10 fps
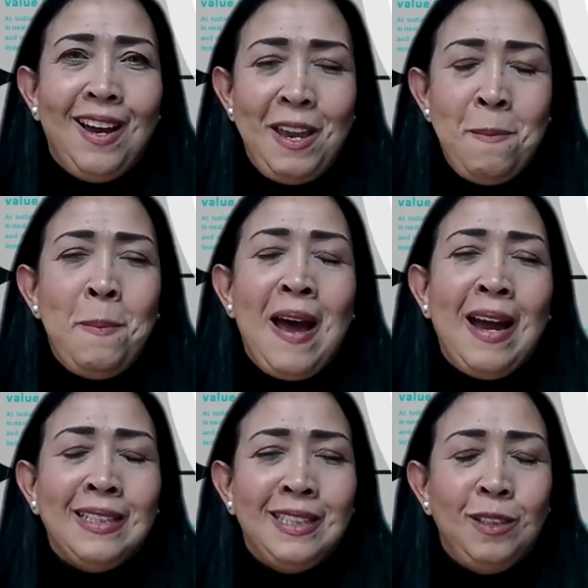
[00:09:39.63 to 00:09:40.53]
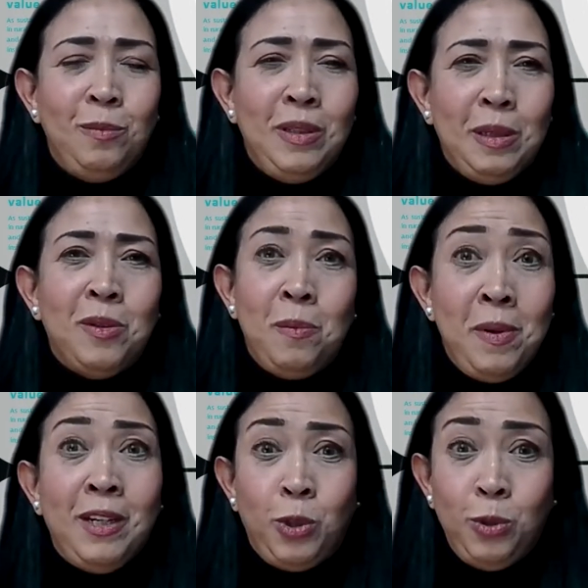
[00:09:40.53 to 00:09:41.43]
impacts and to be able to
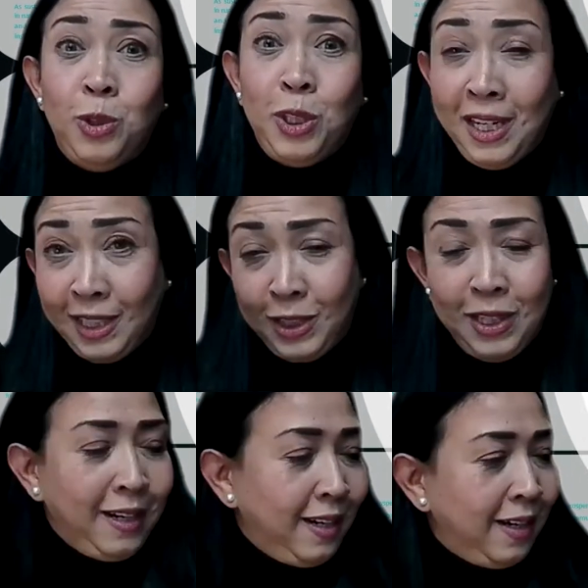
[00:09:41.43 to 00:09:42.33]
make true change.